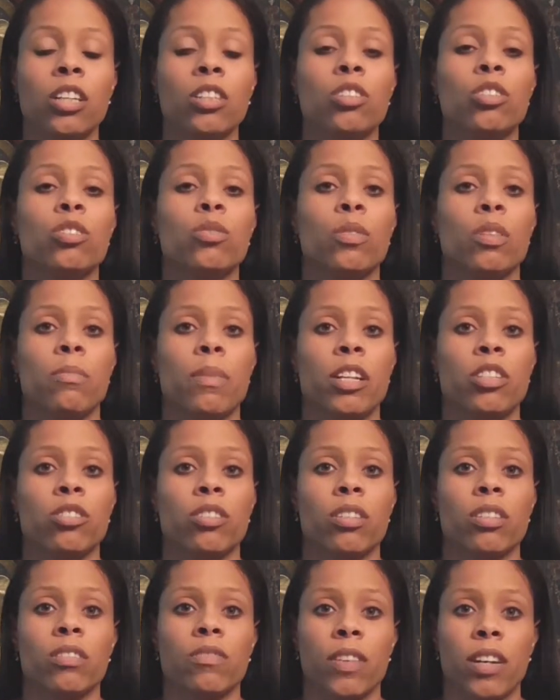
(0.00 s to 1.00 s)
You just want to make
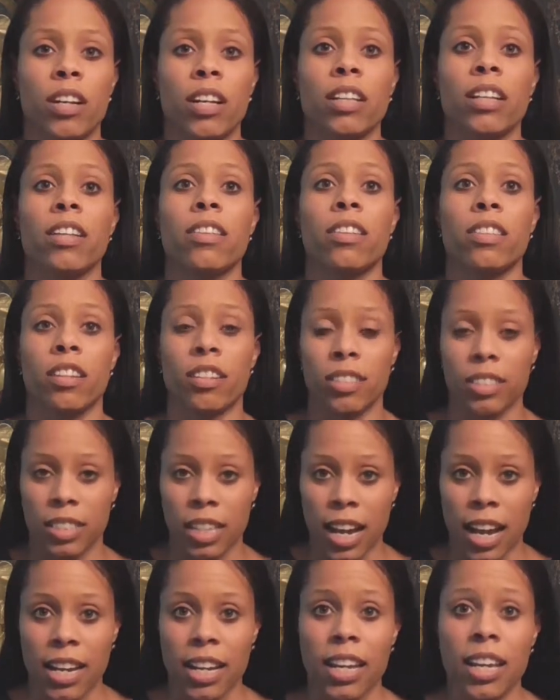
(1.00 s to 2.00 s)
sure it's very clear that they're
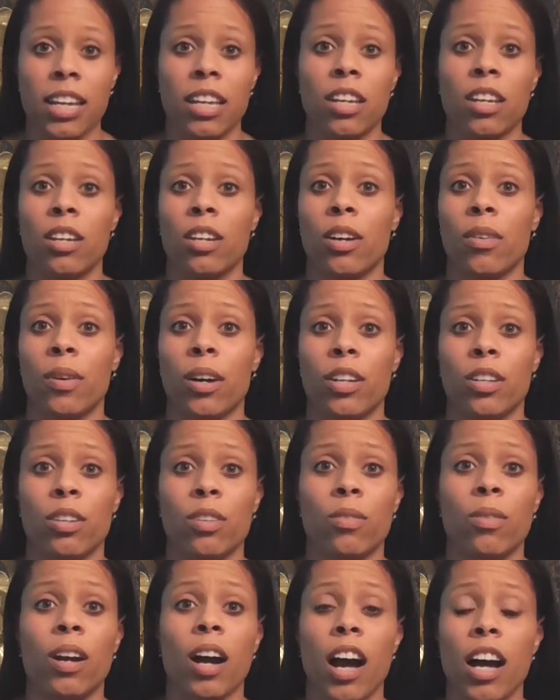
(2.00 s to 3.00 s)
signing, a
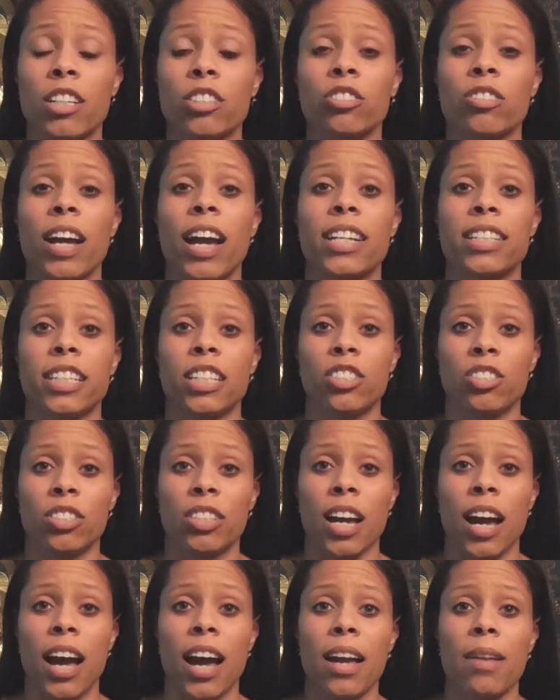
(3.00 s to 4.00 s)
new contract each
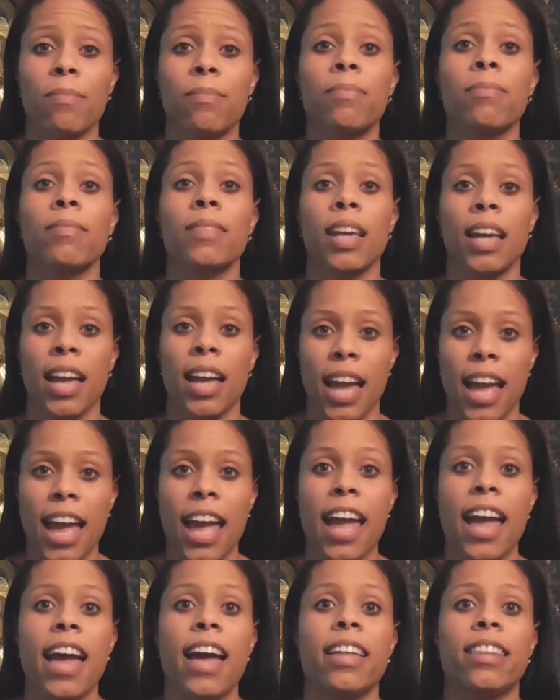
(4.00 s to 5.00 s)
time,
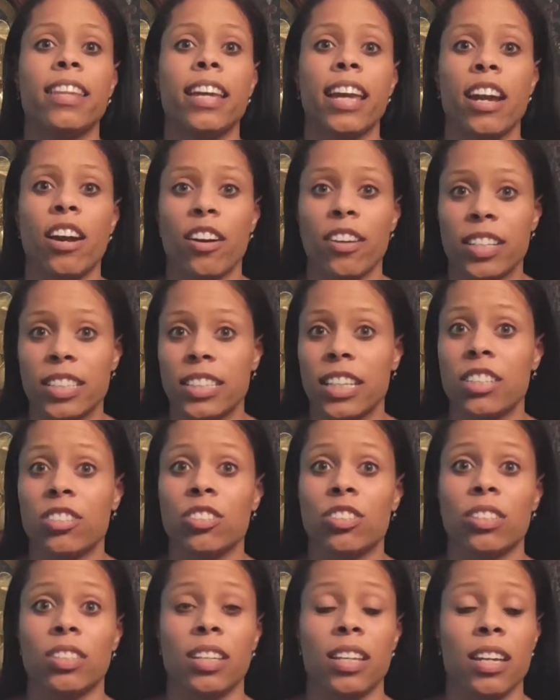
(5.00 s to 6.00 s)
and they are
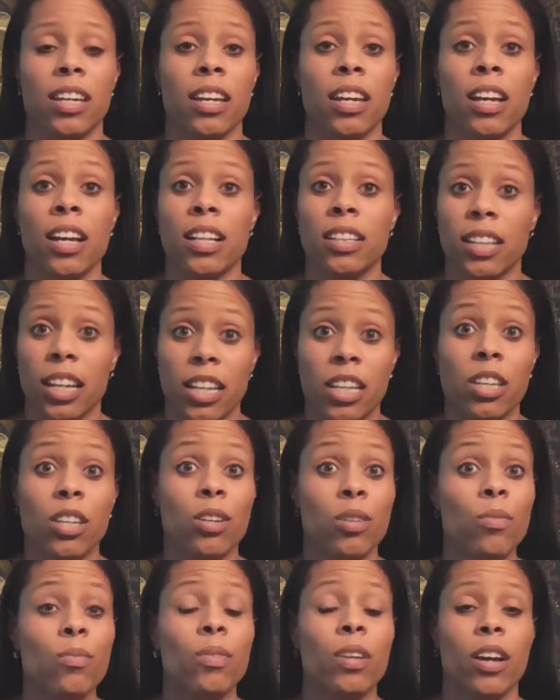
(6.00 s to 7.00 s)
essentially letting
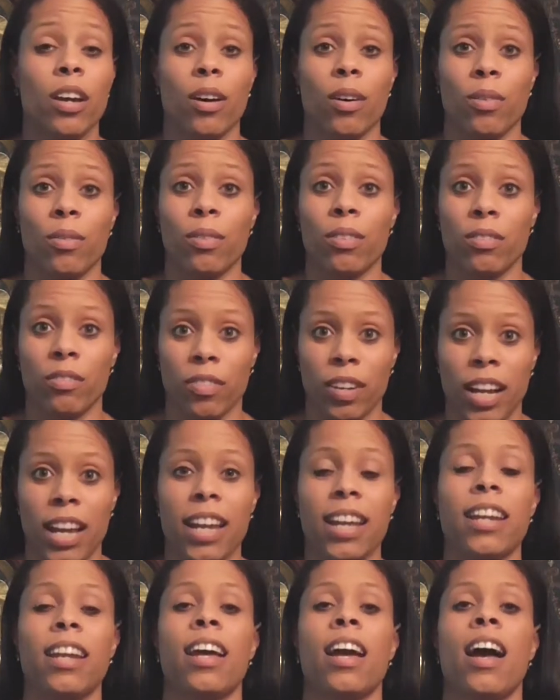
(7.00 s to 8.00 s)
you know,
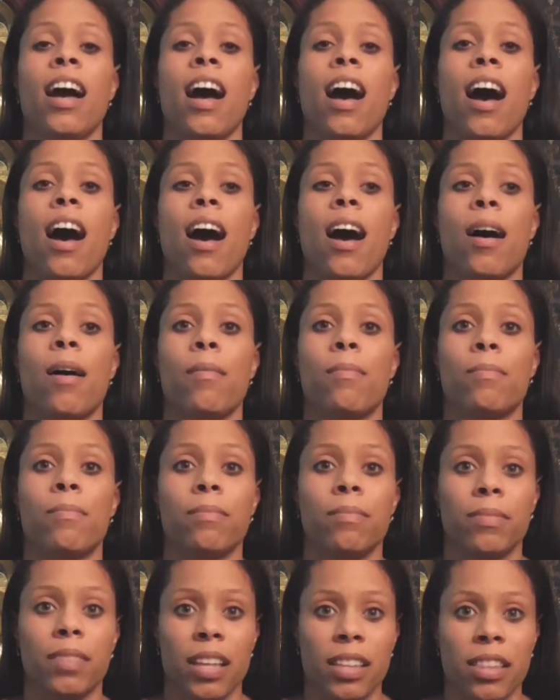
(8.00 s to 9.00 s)
right,
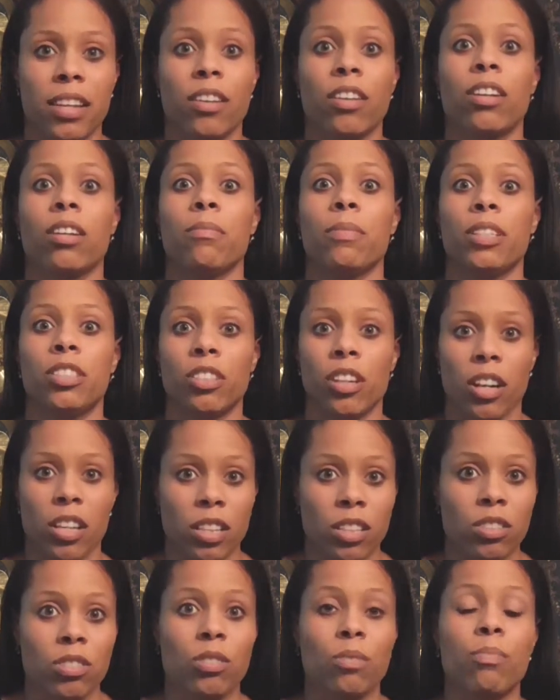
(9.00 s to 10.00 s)
that they're going to be
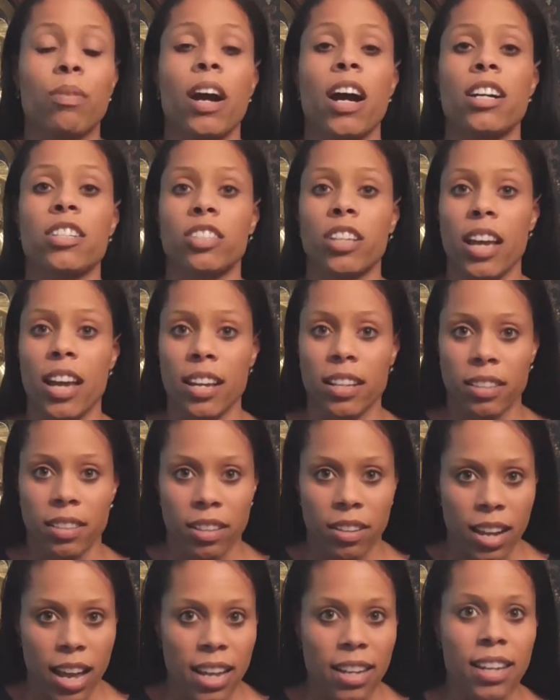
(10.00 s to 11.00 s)
starting this new project,
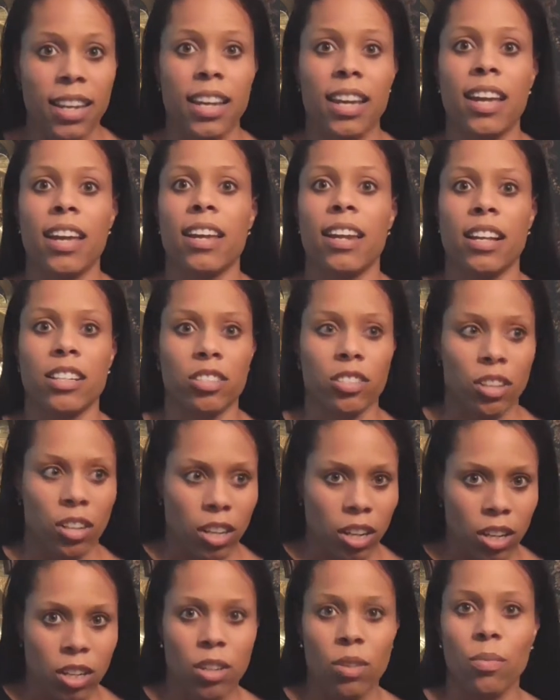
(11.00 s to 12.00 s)
they're ending it, and
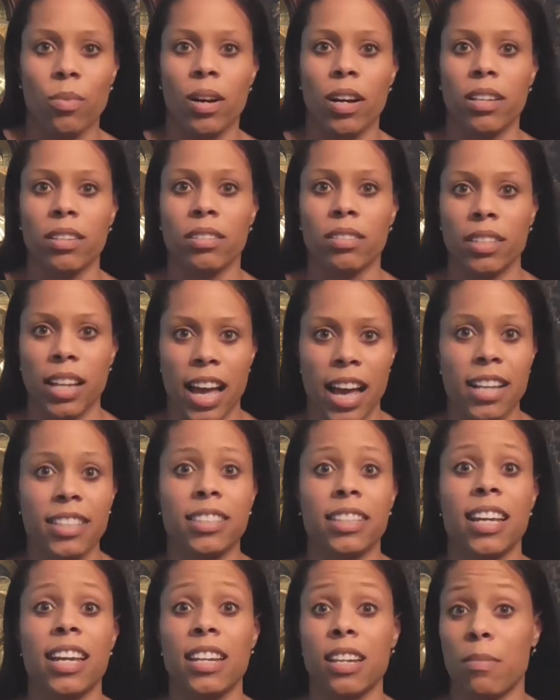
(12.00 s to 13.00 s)
starting a new one,
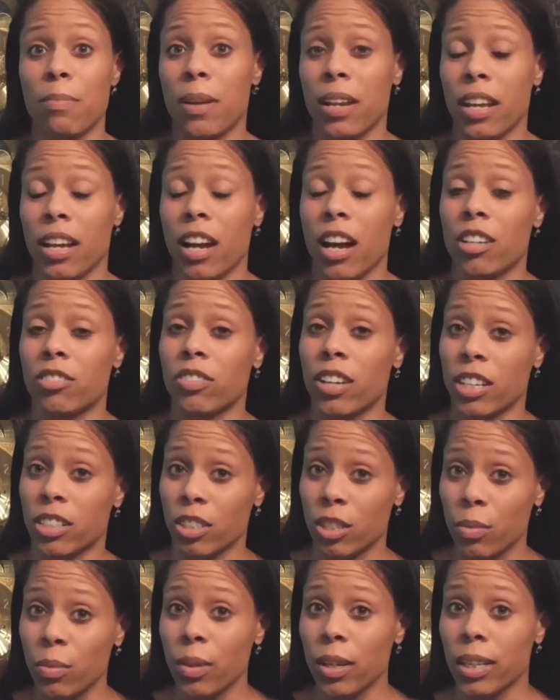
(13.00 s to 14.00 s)
as an independent
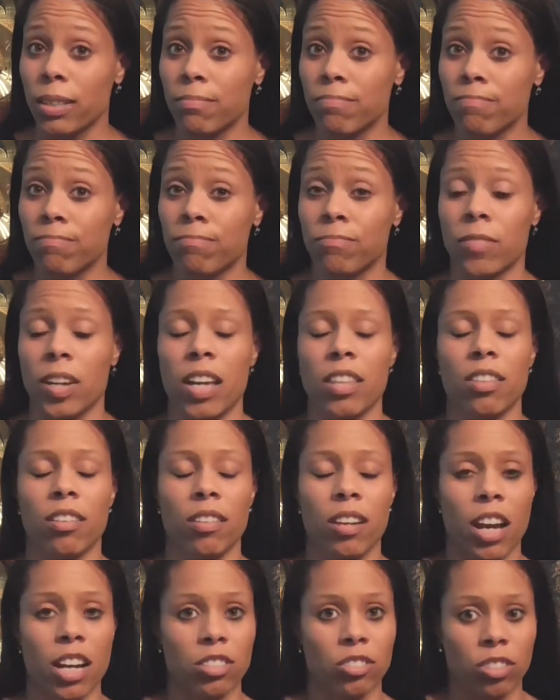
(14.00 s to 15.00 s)
contractor would. Right?
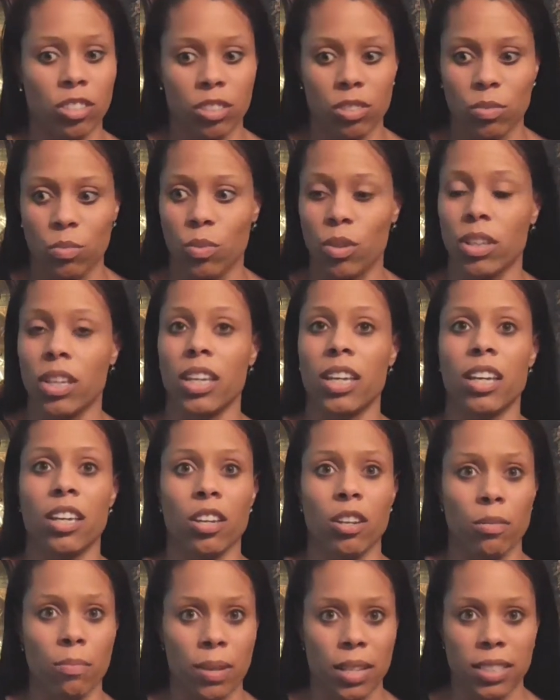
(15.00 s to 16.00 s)
They're not just working
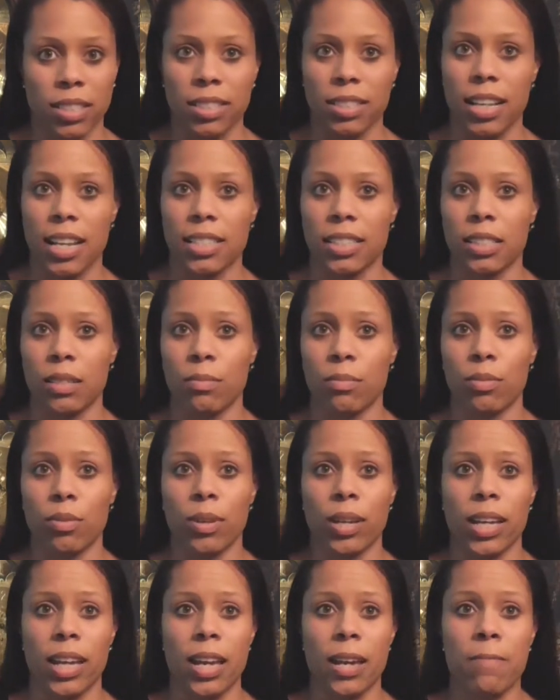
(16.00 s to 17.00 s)
in your business as an
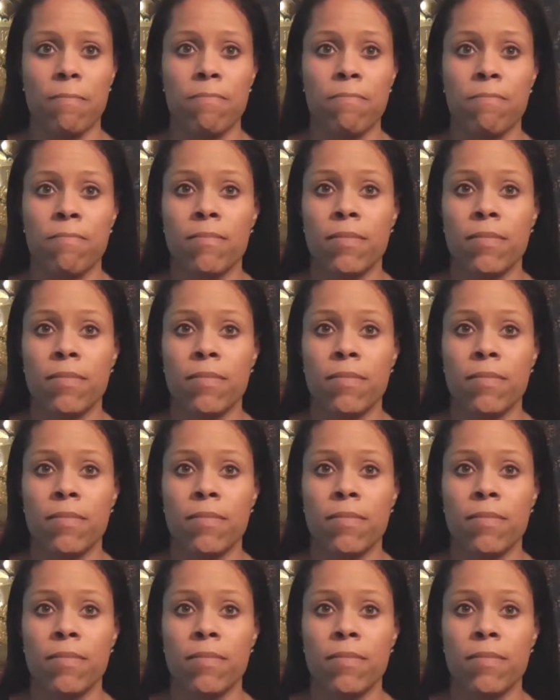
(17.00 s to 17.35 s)
employee.